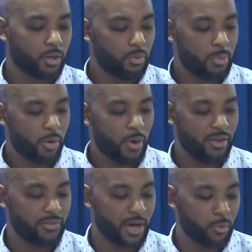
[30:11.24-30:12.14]
Well, my
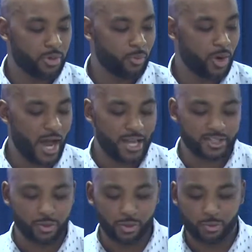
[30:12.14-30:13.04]
wife and I, we're, we're high
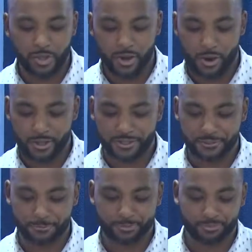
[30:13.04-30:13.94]
school sweethearts.